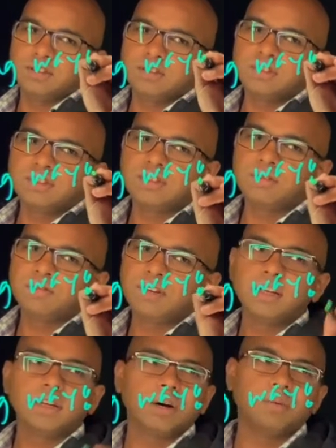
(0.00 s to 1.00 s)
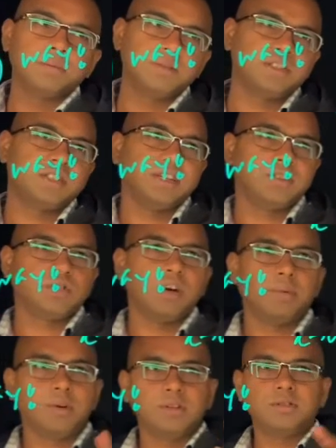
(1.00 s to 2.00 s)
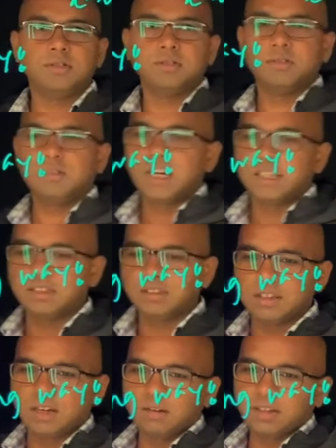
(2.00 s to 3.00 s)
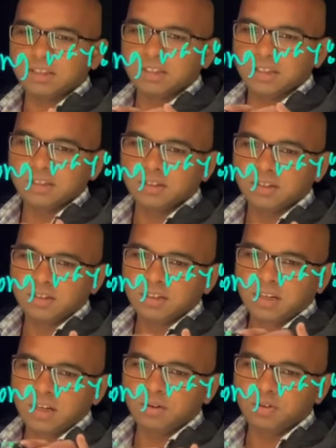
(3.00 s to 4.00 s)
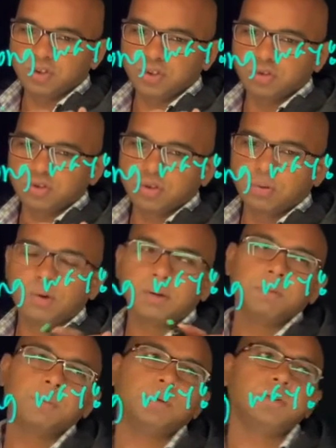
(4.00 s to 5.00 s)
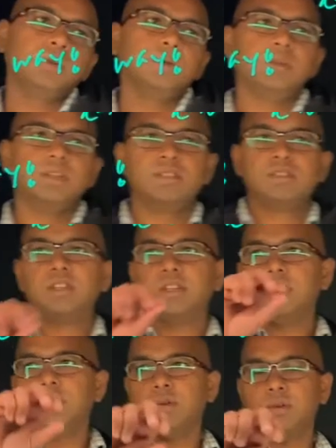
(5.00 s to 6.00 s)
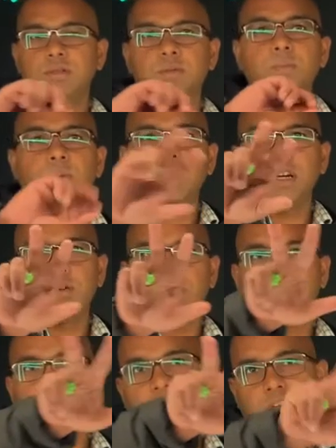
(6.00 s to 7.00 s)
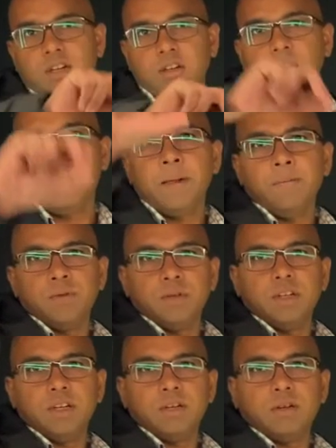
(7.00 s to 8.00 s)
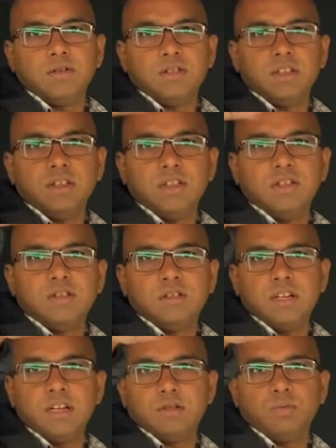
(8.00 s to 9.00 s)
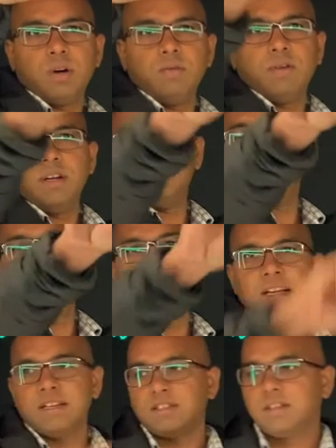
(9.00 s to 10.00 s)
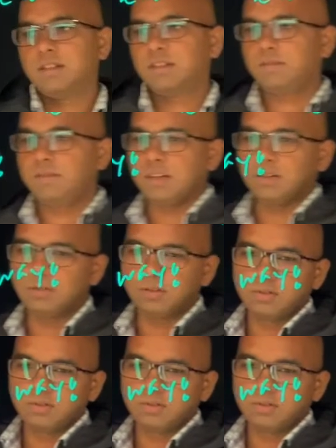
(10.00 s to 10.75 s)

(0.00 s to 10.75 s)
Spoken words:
So this is a very common mistake, so I want to write it down and then I want to show you. So what people do is they use product rule here. So they consider this as one factor, that as another factor.